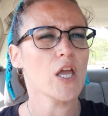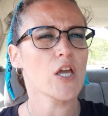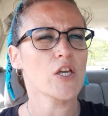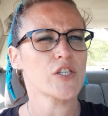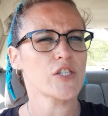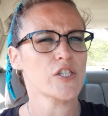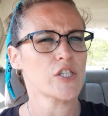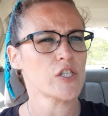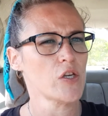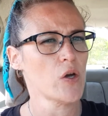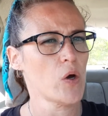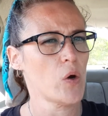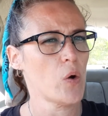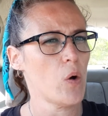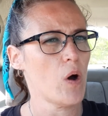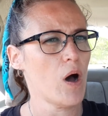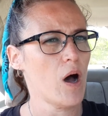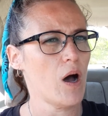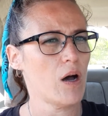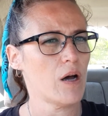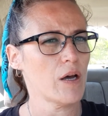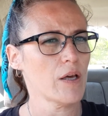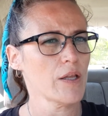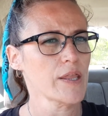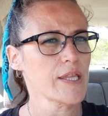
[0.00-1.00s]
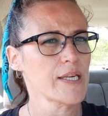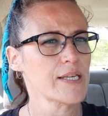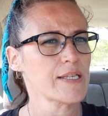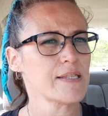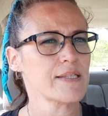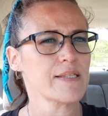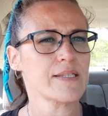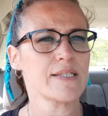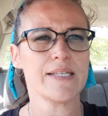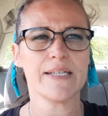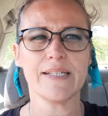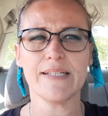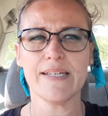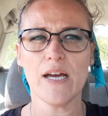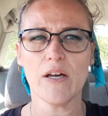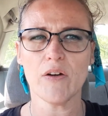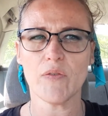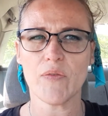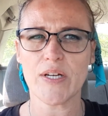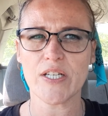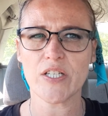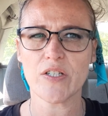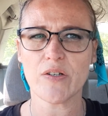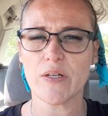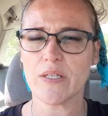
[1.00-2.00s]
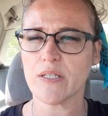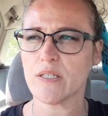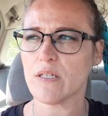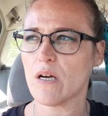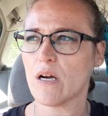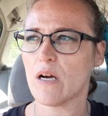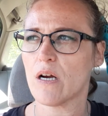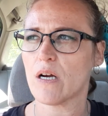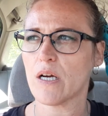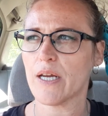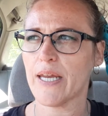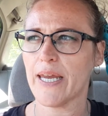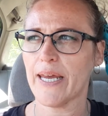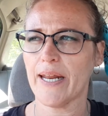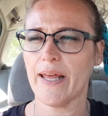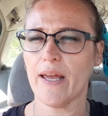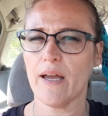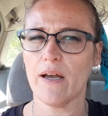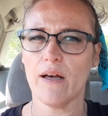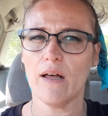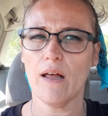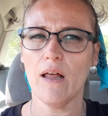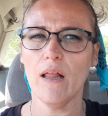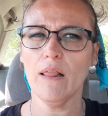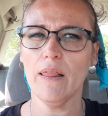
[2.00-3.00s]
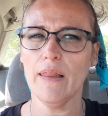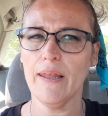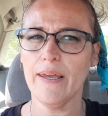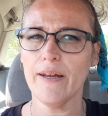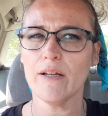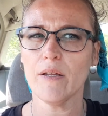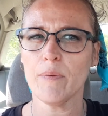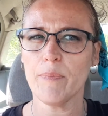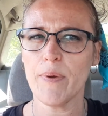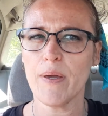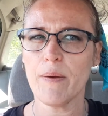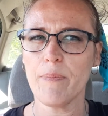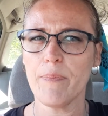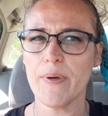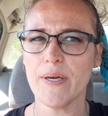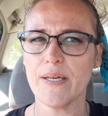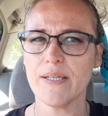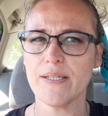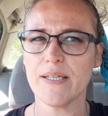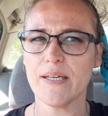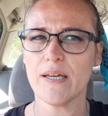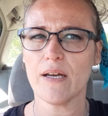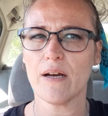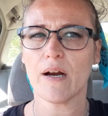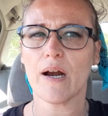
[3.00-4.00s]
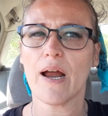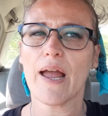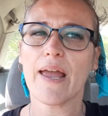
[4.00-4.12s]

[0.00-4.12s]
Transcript: So all the sit down restaurants are getting a little bit busier.